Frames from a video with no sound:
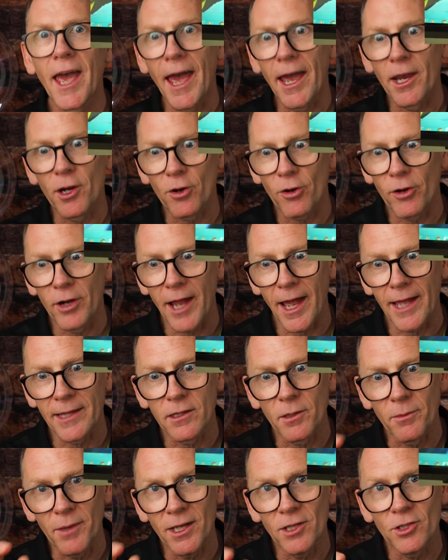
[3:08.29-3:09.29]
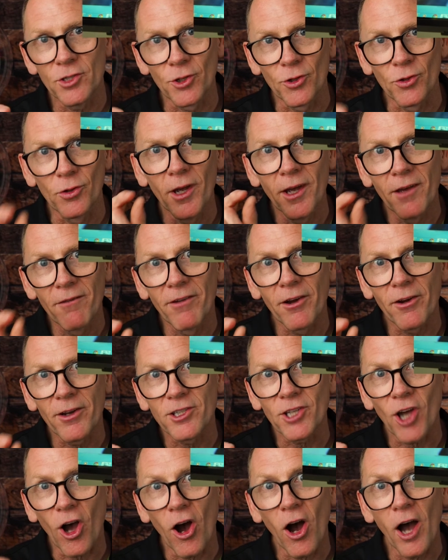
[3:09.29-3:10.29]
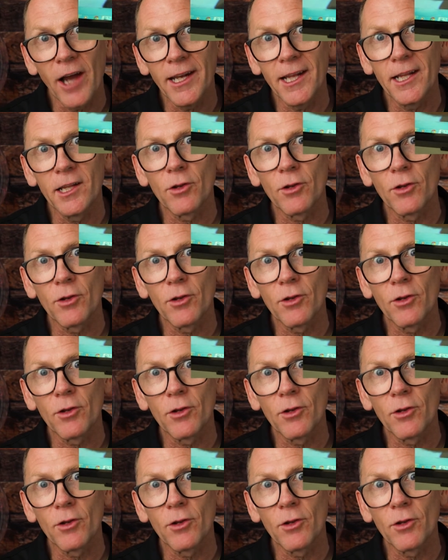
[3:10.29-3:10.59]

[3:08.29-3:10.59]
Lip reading: and create them into very tiny